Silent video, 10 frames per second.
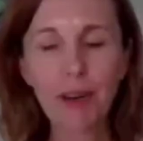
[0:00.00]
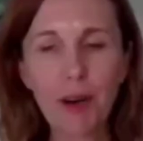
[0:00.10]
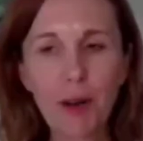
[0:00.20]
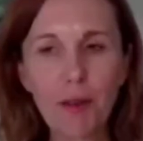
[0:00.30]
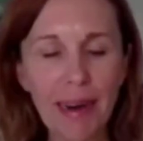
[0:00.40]

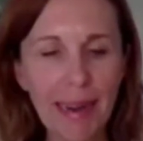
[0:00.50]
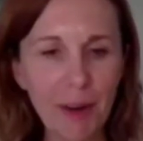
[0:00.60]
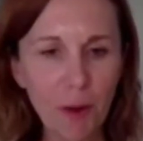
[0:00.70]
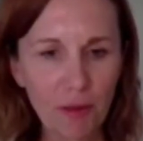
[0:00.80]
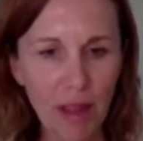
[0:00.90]
don't know if I need
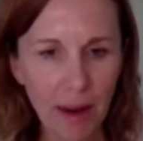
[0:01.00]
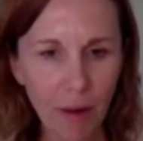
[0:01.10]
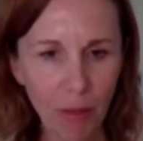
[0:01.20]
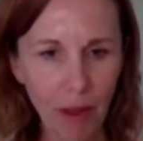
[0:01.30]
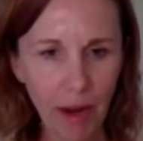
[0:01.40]
all of that
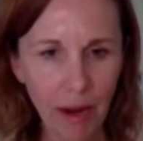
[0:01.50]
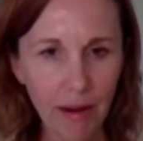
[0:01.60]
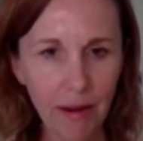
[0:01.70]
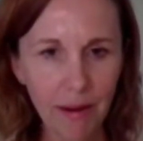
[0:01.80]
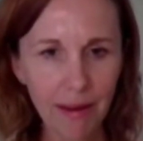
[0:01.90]
on there
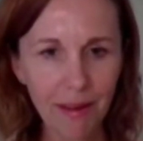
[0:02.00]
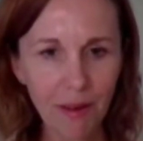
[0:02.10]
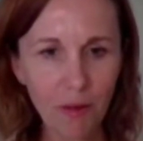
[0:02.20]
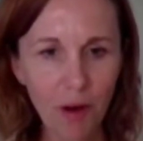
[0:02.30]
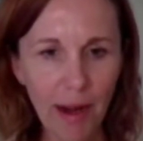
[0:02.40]

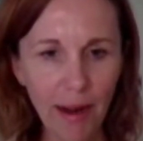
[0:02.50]
right